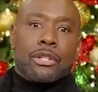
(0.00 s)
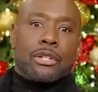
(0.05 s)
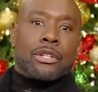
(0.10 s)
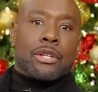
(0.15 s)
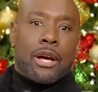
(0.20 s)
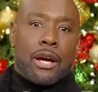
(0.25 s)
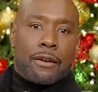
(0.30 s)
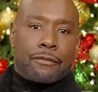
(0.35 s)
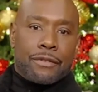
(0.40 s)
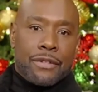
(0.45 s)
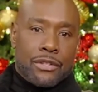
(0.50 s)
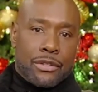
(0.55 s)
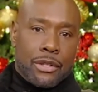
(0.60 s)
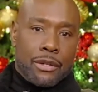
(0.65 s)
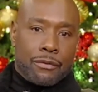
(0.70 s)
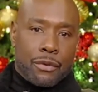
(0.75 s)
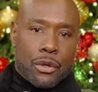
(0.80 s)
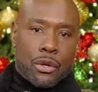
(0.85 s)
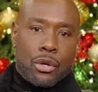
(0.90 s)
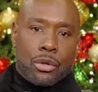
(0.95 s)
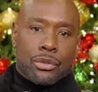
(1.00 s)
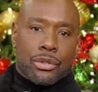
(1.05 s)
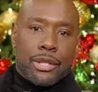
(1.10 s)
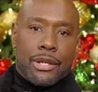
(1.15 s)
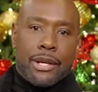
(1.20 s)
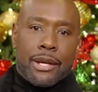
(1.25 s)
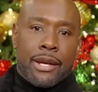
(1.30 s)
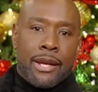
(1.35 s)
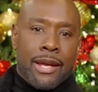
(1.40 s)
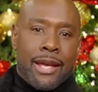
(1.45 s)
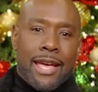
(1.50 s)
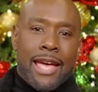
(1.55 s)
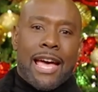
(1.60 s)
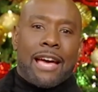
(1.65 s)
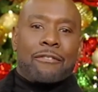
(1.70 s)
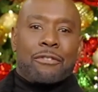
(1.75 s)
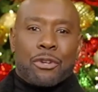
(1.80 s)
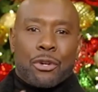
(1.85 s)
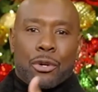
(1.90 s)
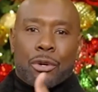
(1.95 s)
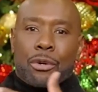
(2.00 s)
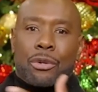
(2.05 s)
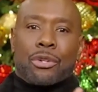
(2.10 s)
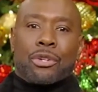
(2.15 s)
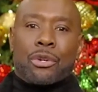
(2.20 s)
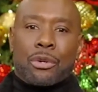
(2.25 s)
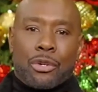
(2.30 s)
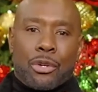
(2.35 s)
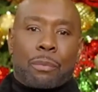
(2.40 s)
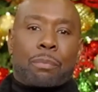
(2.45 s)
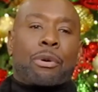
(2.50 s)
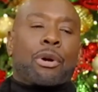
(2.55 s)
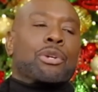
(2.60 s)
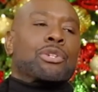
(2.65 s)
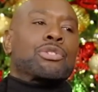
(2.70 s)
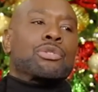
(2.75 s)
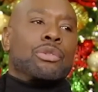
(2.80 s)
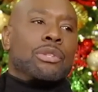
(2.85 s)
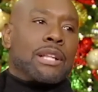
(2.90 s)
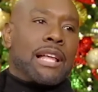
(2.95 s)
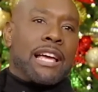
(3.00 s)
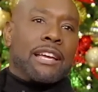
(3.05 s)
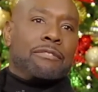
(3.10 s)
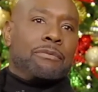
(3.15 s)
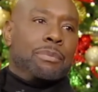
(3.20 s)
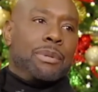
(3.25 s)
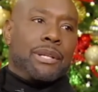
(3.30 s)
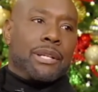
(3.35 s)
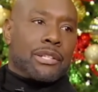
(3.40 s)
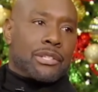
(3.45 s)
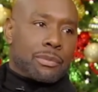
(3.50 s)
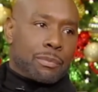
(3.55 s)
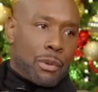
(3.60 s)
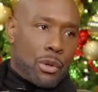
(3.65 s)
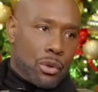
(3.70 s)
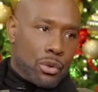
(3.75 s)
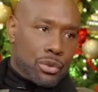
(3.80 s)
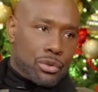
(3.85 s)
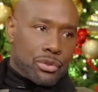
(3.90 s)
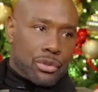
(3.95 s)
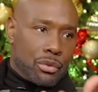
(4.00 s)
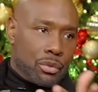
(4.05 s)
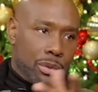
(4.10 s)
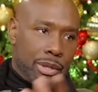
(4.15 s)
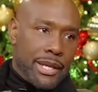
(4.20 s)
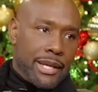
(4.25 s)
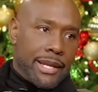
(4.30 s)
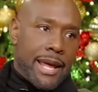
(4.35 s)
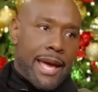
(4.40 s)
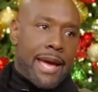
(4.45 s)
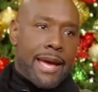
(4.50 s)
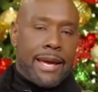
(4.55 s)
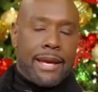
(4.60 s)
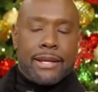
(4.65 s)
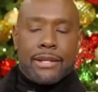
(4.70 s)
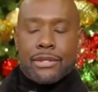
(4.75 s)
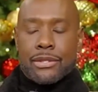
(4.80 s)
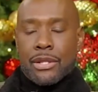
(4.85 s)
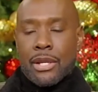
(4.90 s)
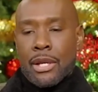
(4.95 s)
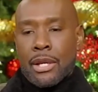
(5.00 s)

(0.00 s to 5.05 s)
tough and difficult to have your, your, your personal life be exposed the way it has.